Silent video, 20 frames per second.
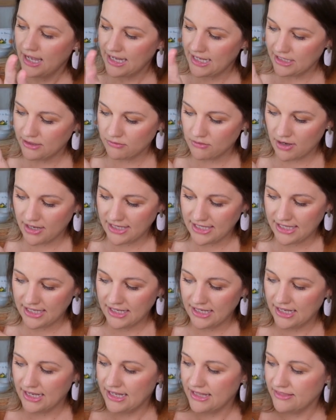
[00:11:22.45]

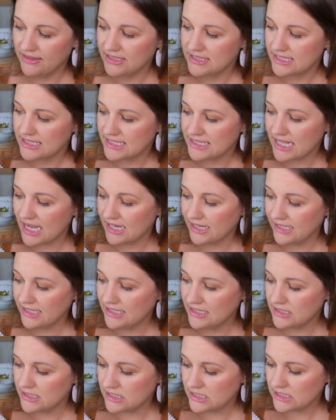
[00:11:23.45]
handwriting, and then
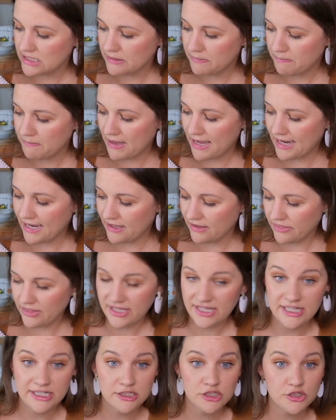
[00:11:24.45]
science, math,
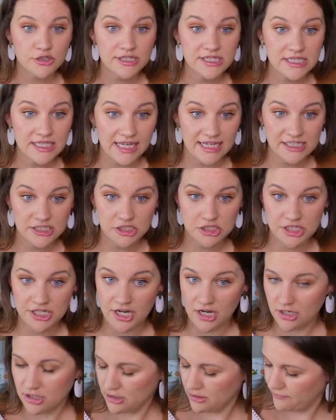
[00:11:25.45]

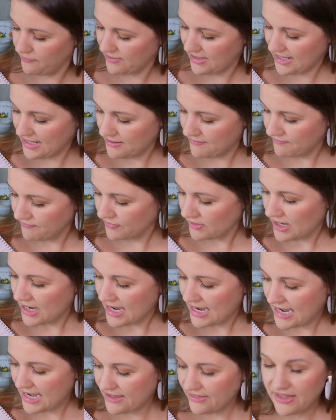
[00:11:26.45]
history/geography,
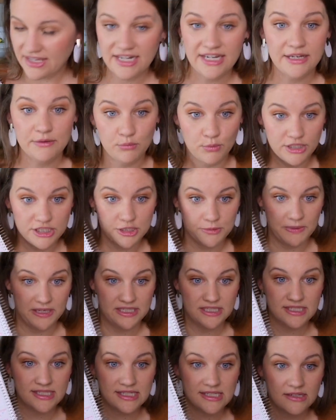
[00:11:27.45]
and then
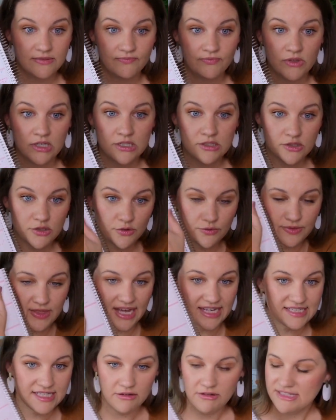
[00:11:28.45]
enrichments. So
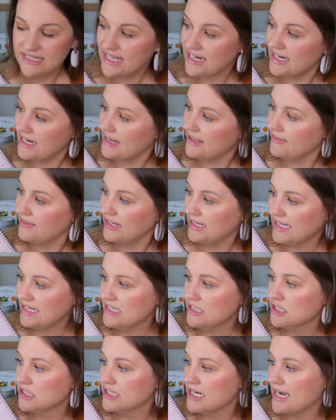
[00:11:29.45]
that's how I set it. And then
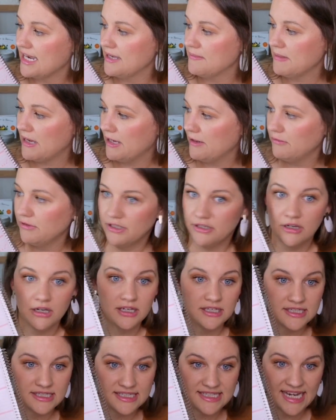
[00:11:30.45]
each time I would
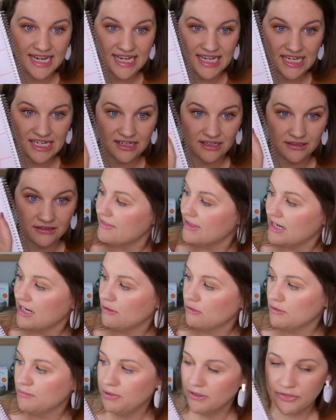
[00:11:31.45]
date and then
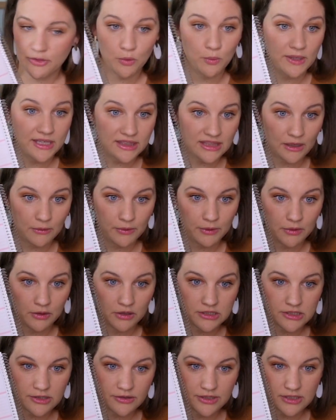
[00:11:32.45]
I would put the week that we were
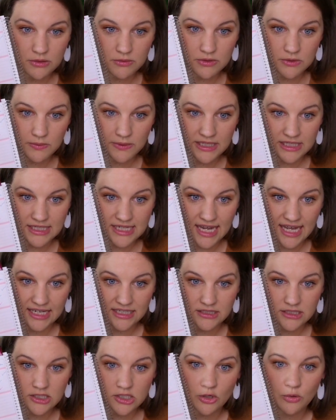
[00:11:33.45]
on. So this was week
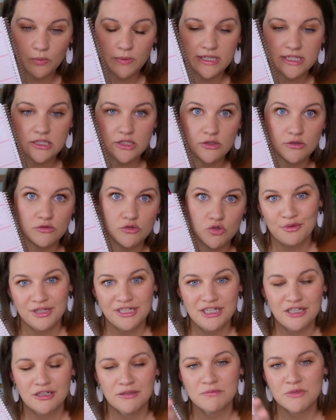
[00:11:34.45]
10. So we do
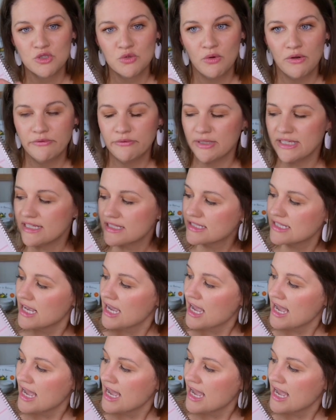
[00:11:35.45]
3 terms, 12 weeks.